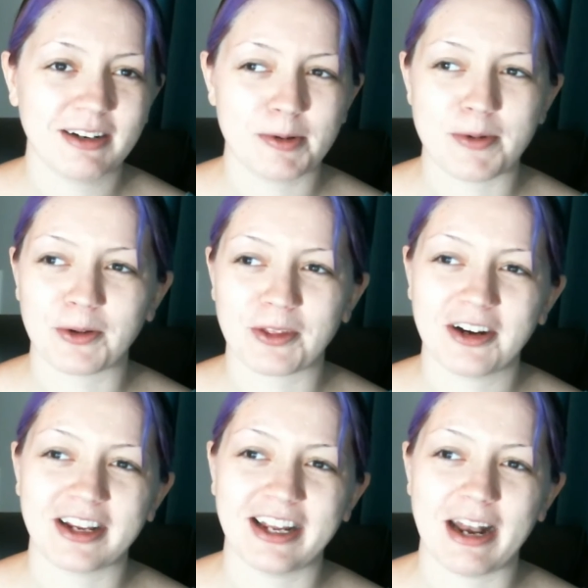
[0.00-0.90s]
We both
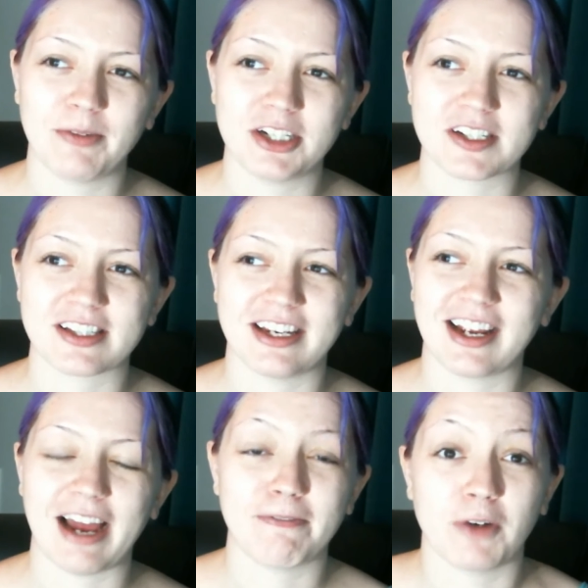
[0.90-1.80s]
heard it, and we just like,
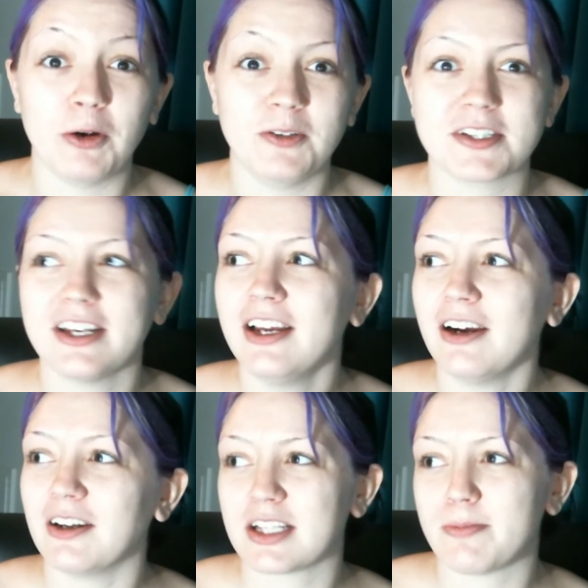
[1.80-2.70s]
I froze
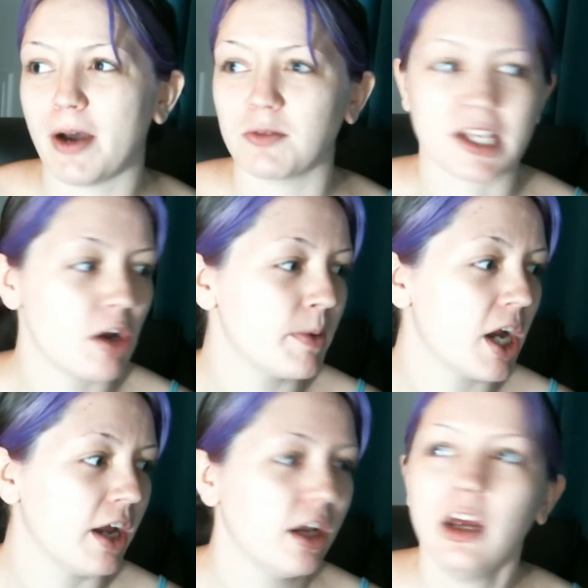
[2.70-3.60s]
on spot and was like, oh my
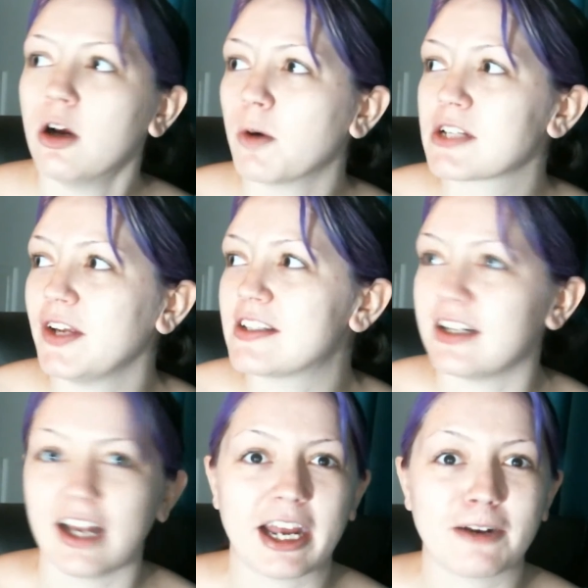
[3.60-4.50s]
god, where's
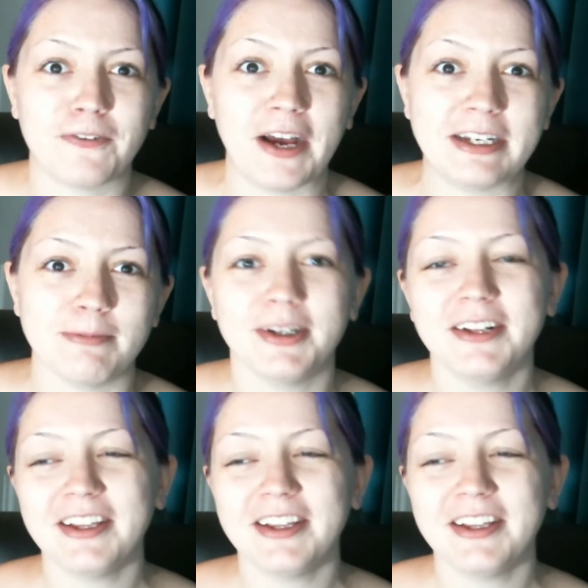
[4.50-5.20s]
Vincent? I gotta find him!